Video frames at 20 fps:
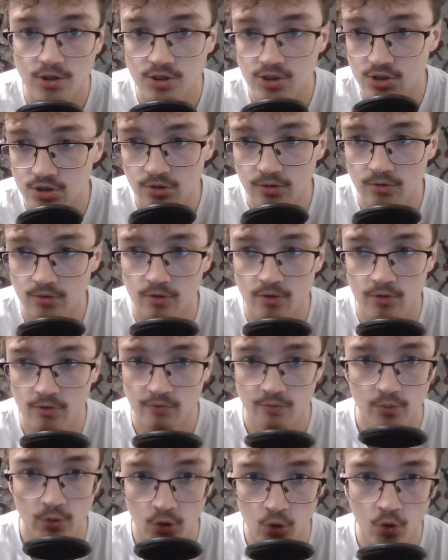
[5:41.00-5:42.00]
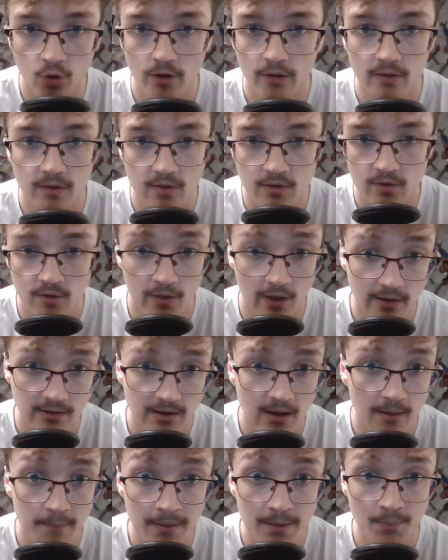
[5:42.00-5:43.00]
student who's recording this so that
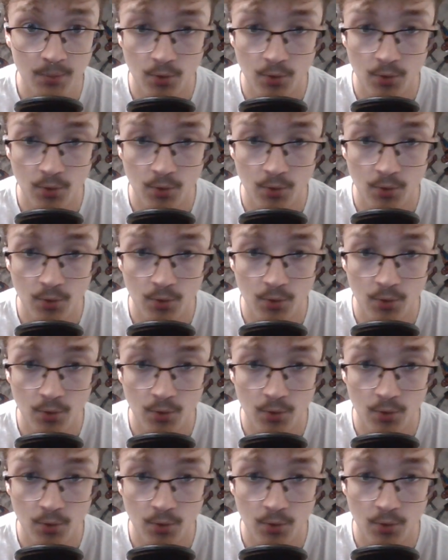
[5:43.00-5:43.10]
10 people